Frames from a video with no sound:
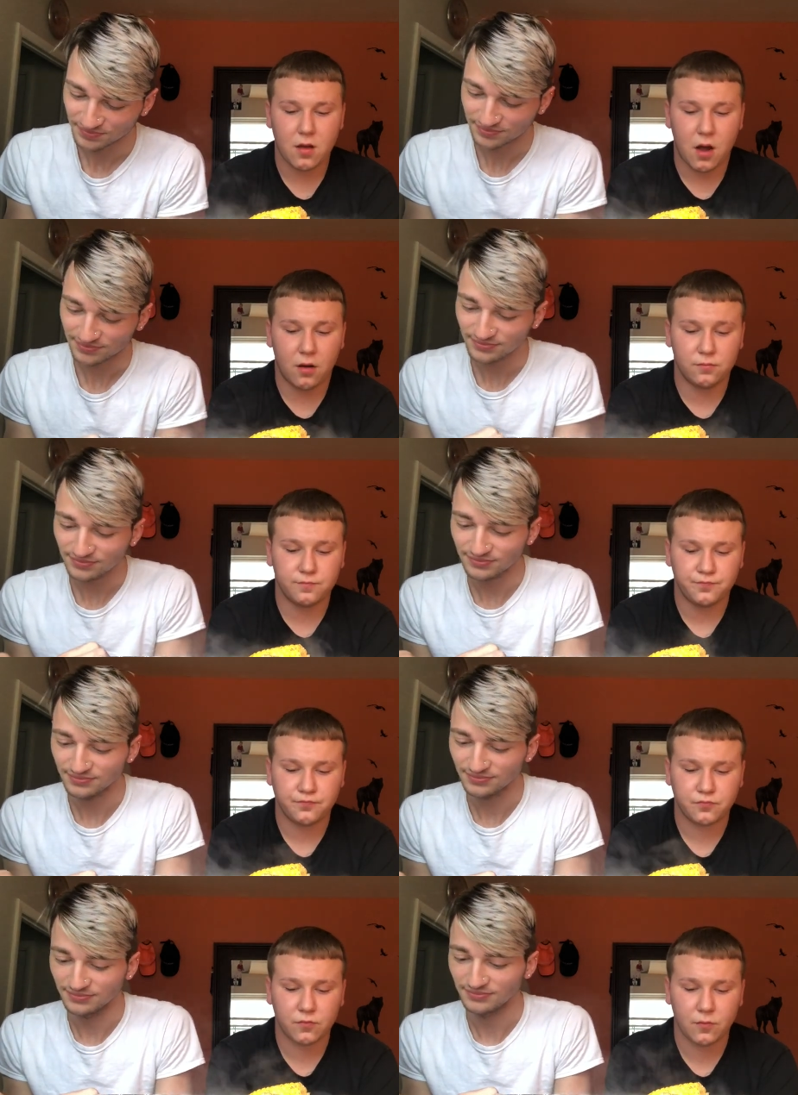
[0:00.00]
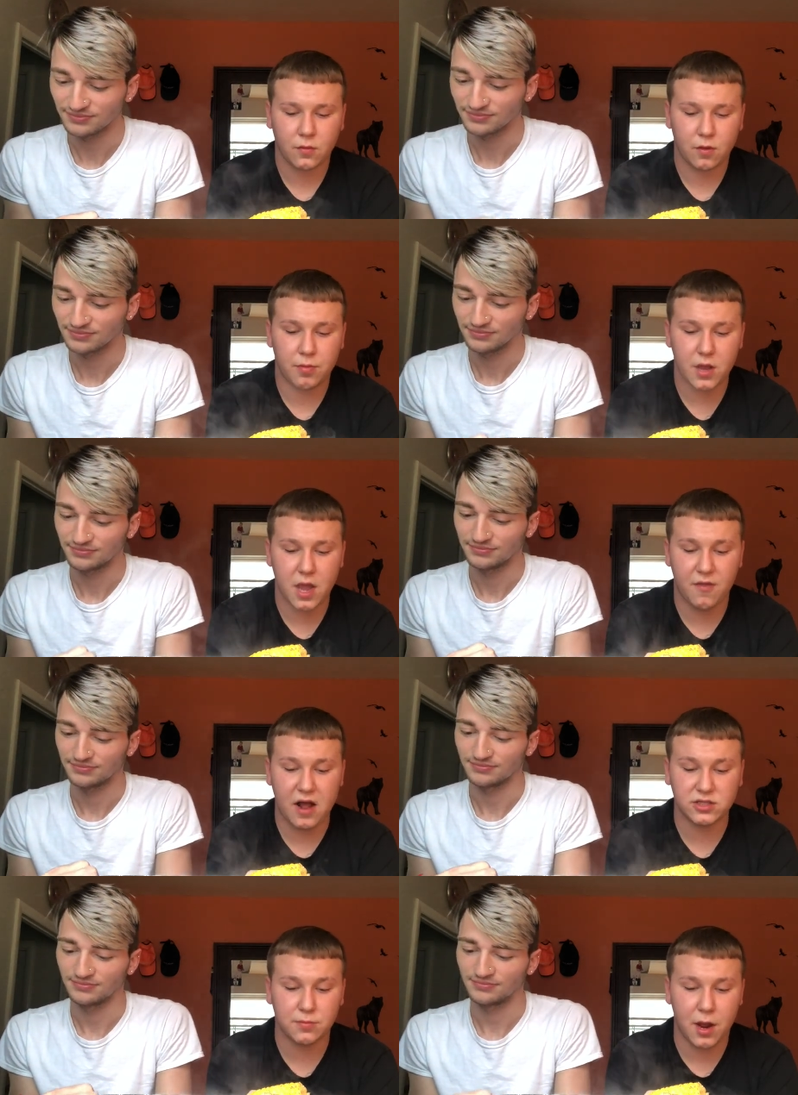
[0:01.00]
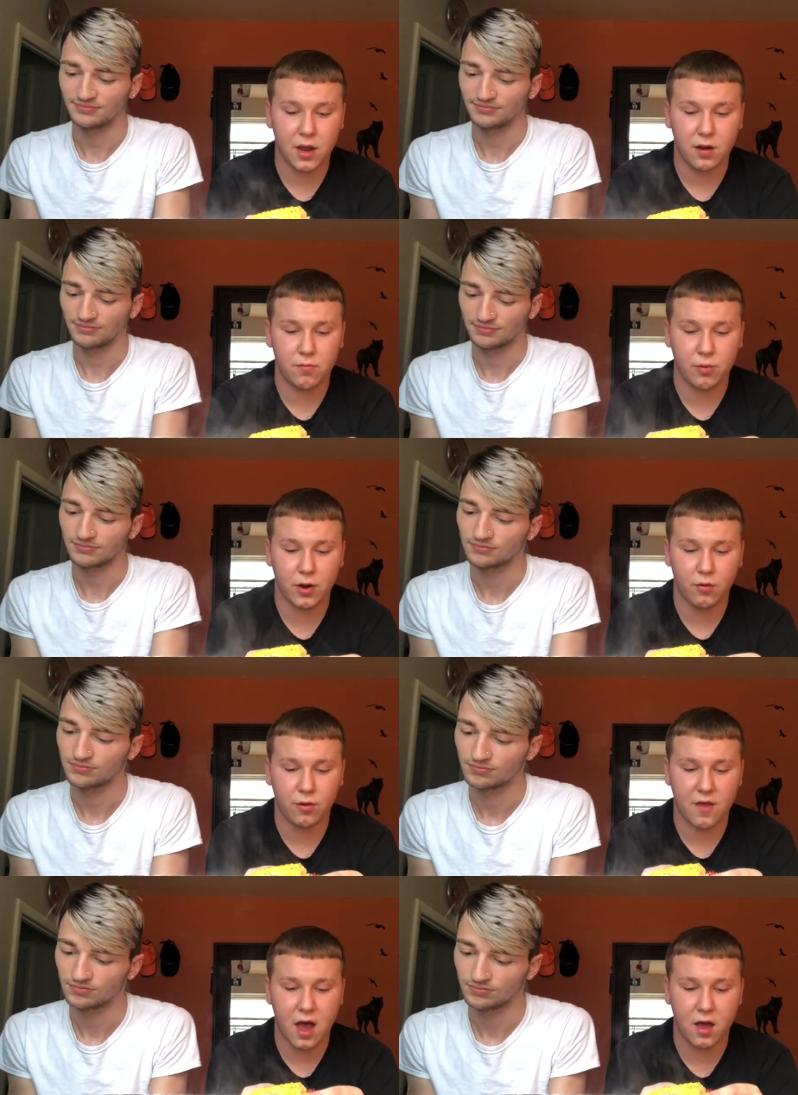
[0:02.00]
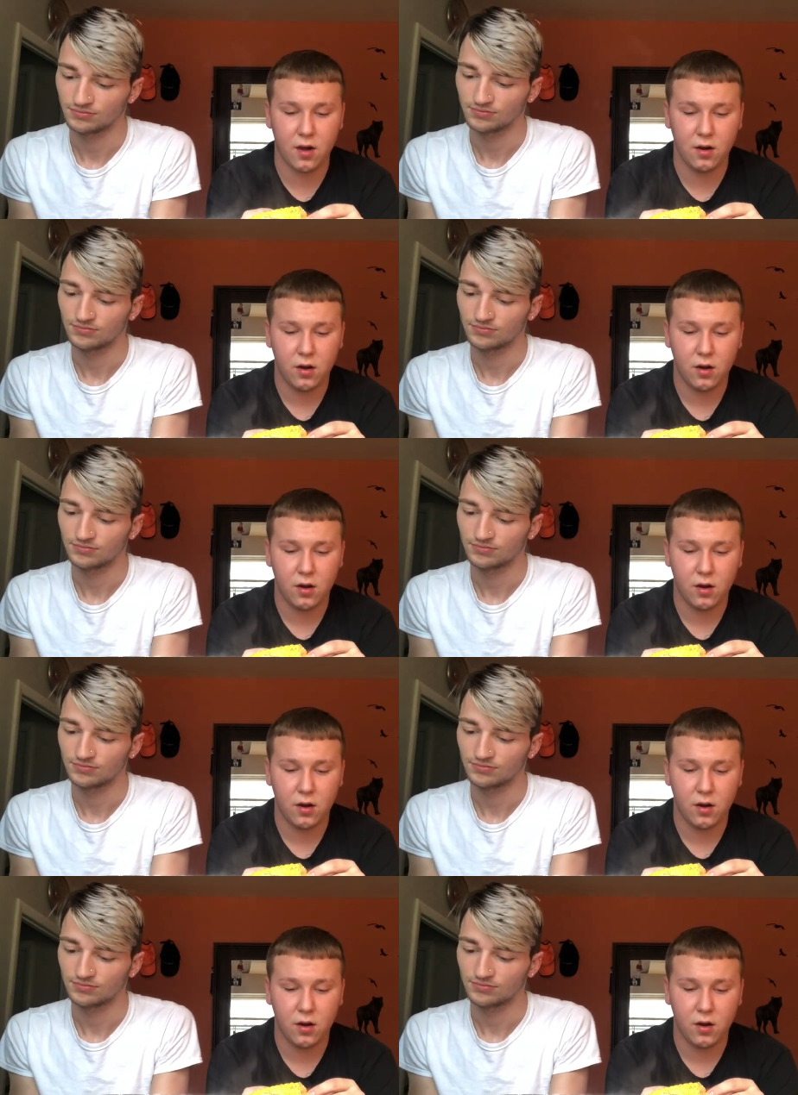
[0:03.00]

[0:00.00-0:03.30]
Speaker 1: Um, but yeah, that's my input on that.